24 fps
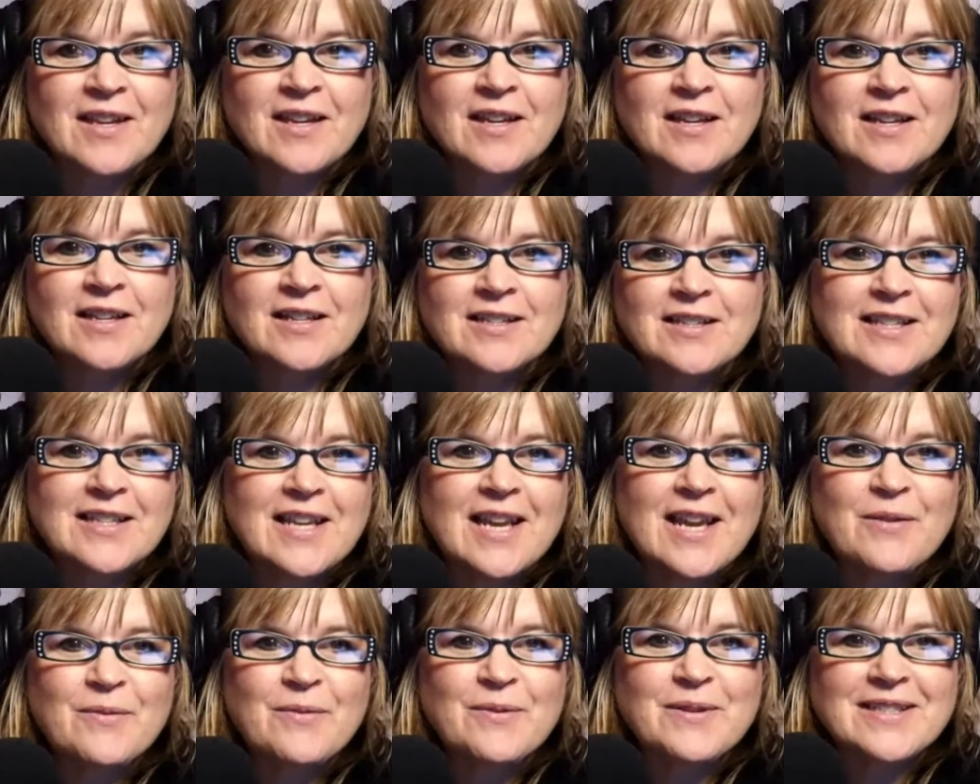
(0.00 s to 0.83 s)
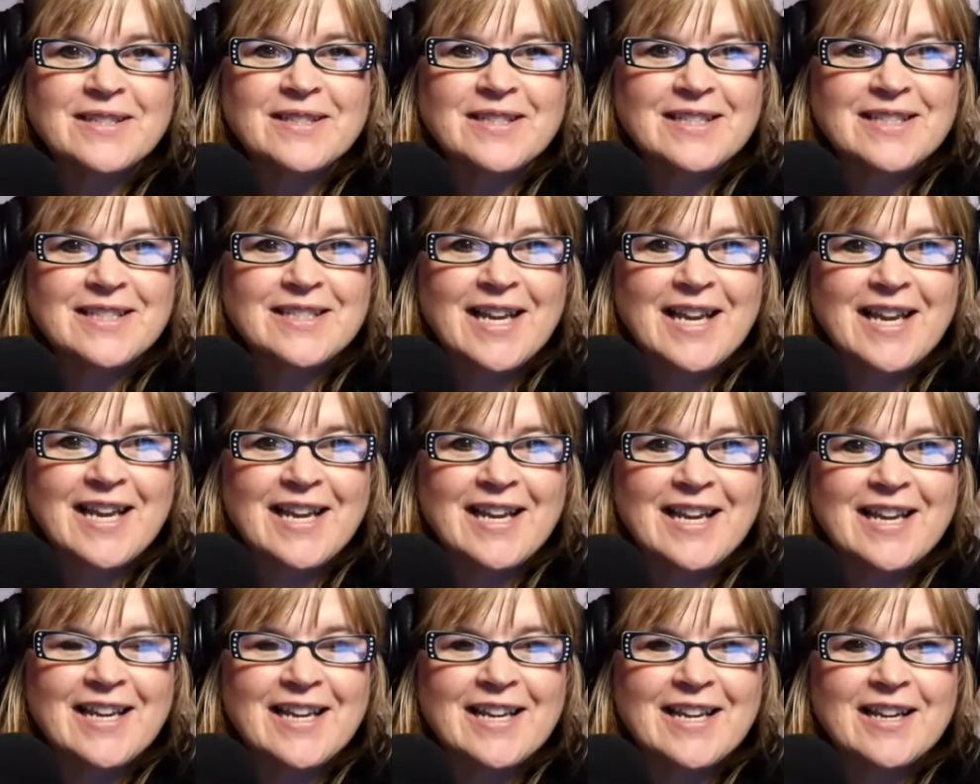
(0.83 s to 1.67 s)
Today was the day.
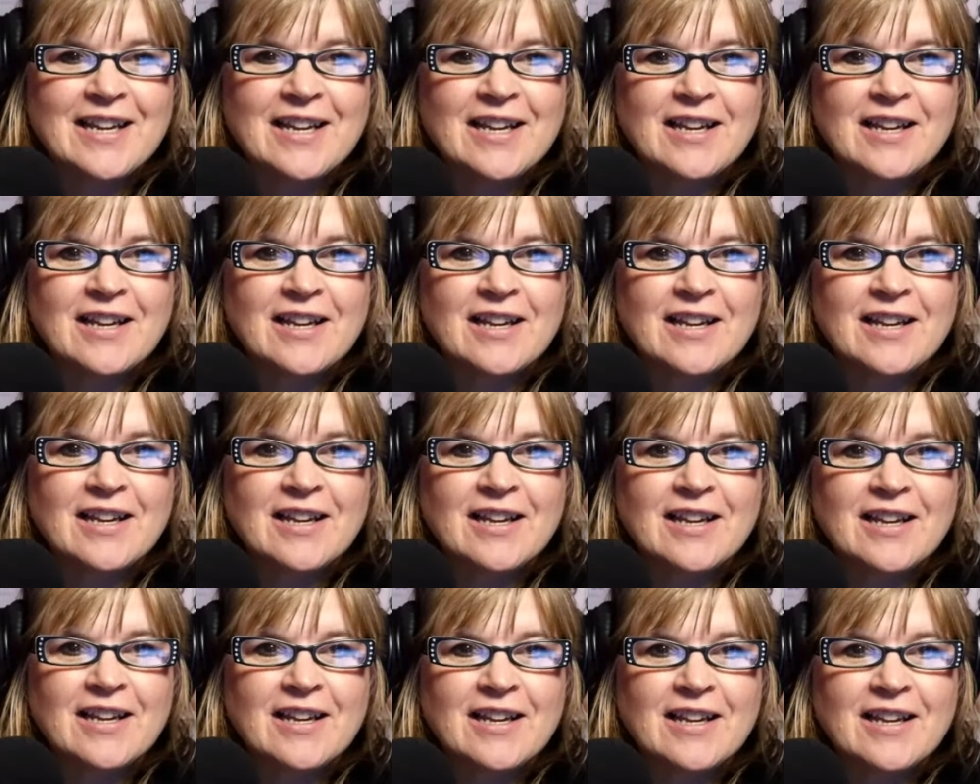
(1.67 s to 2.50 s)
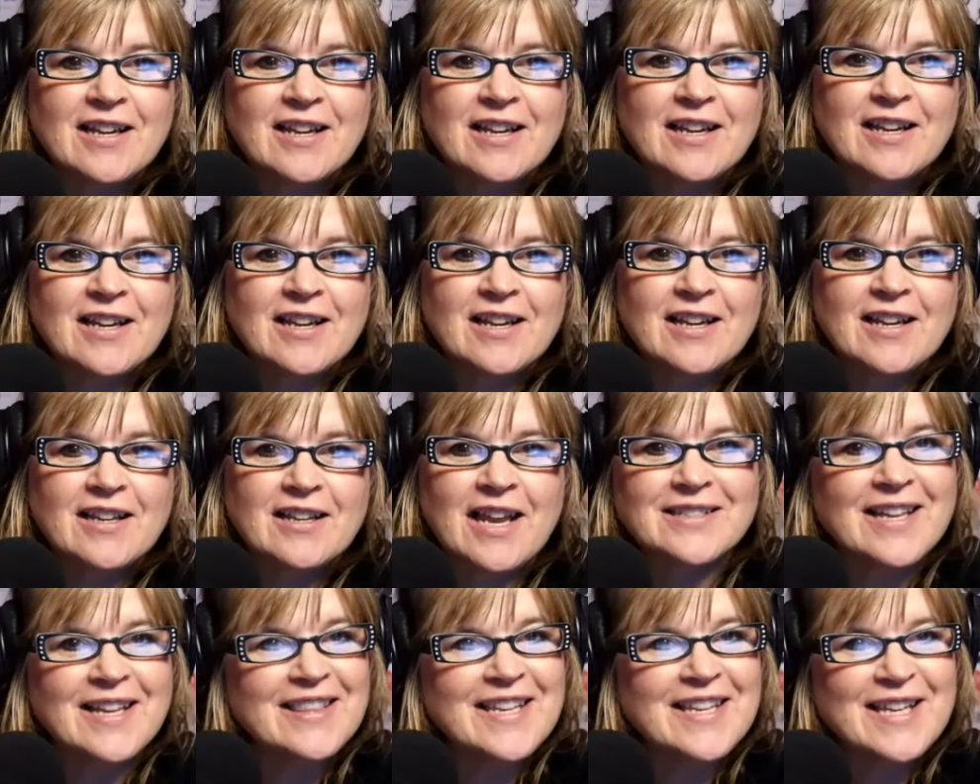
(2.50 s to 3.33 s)
Now, it's not the
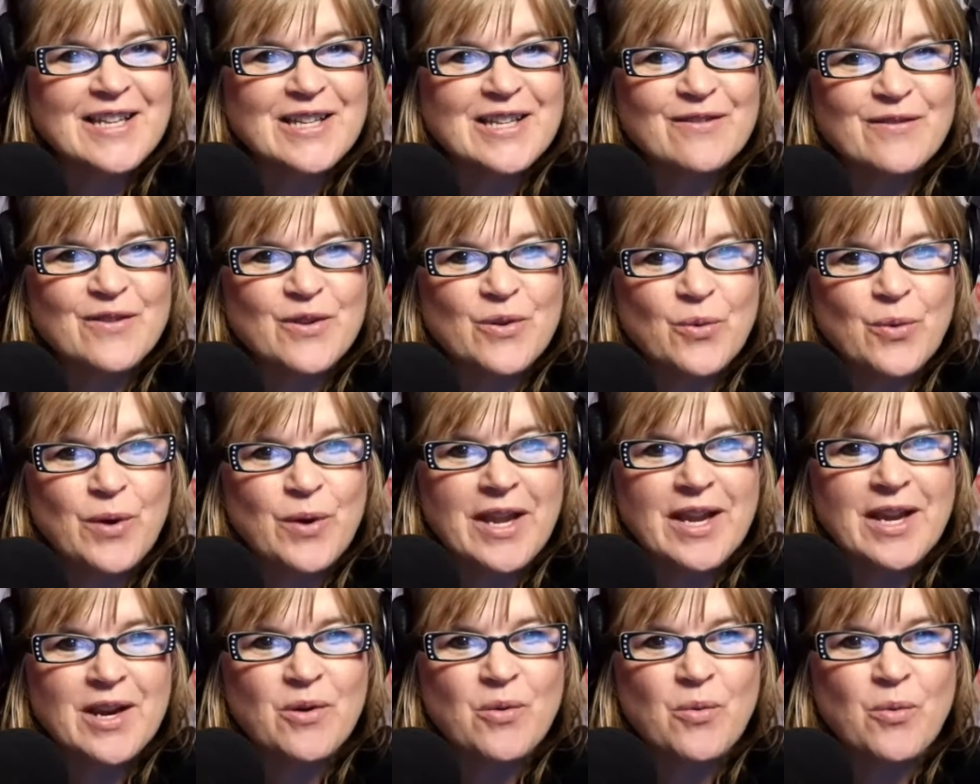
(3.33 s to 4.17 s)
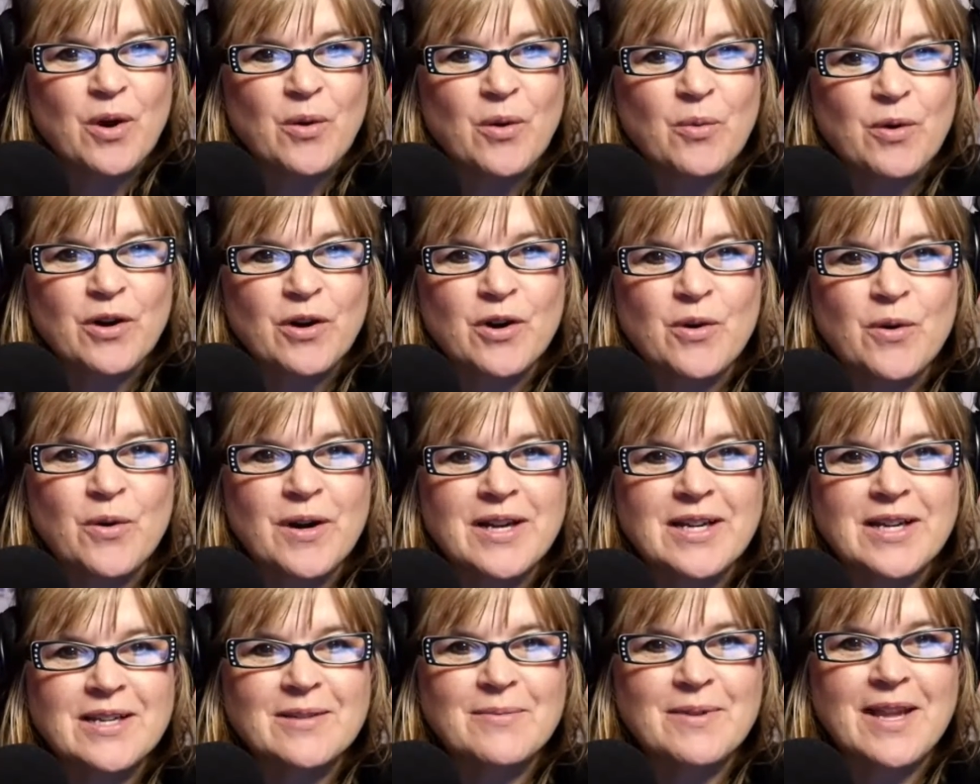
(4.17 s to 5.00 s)
end of the week where we're going to
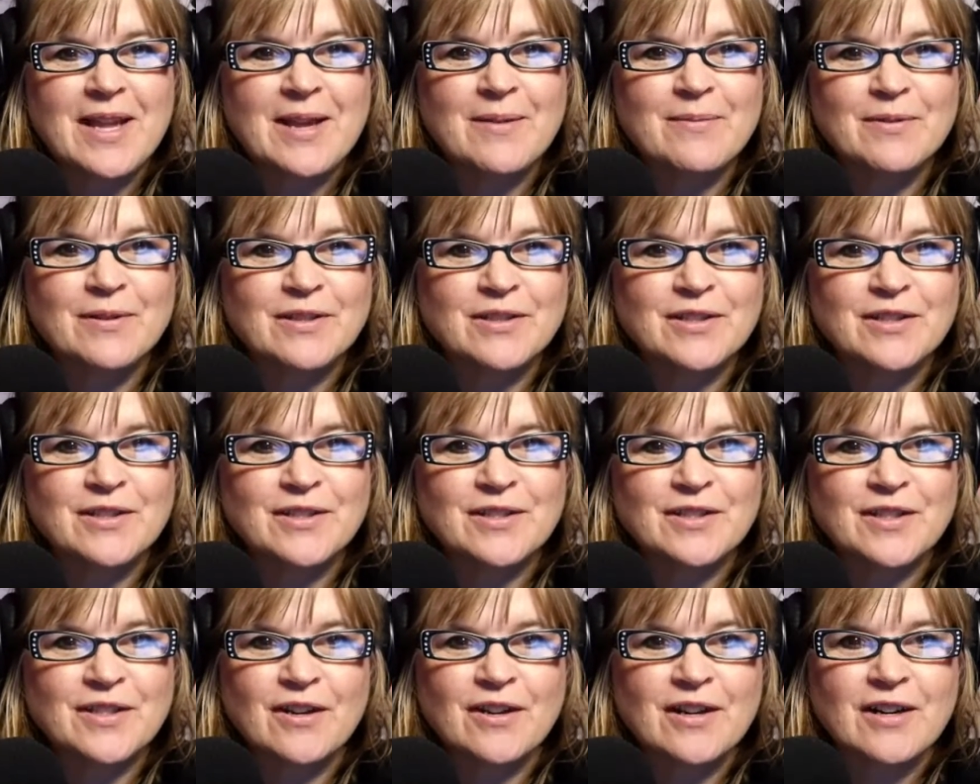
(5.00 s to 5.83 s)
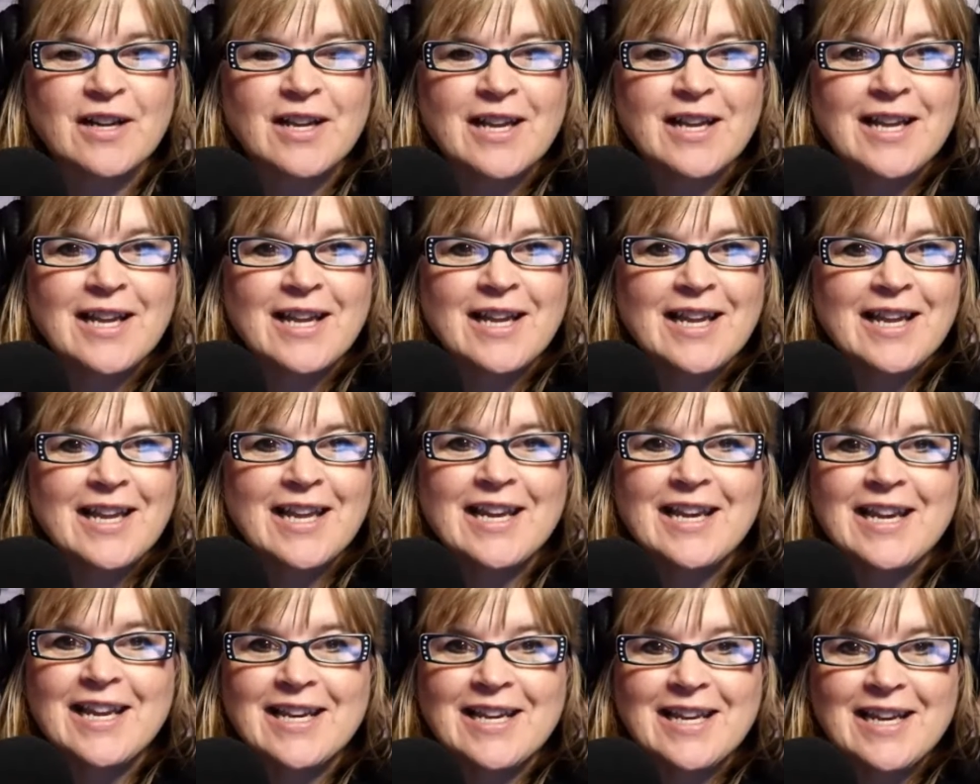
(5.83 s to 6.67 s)
be able to start in
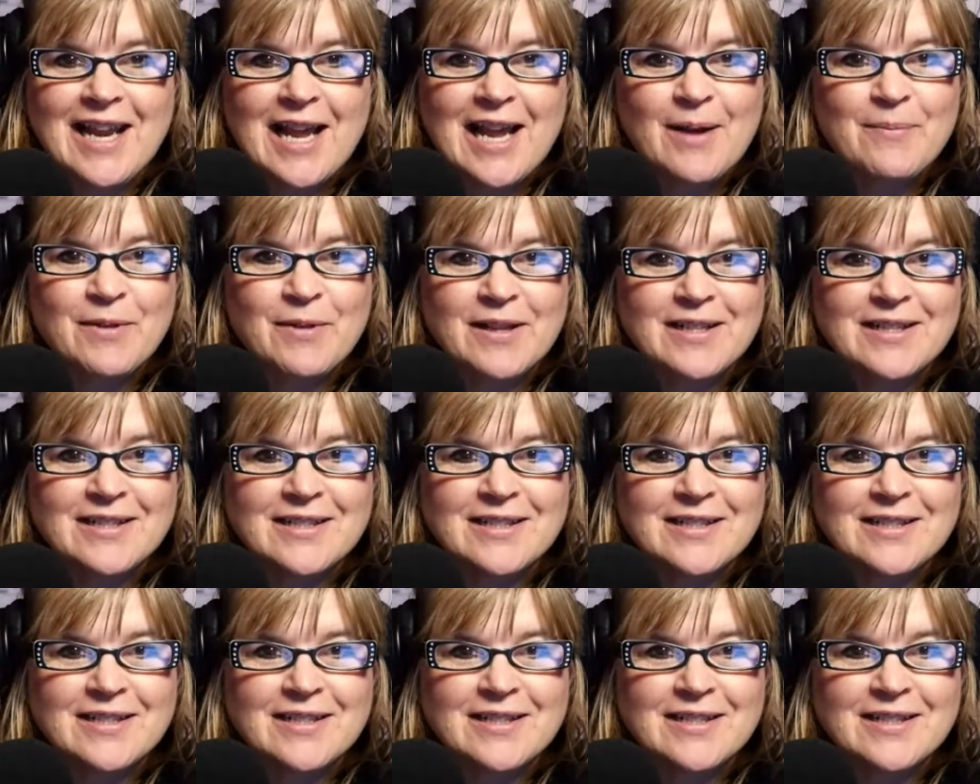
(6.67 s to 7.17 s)
Indianapolis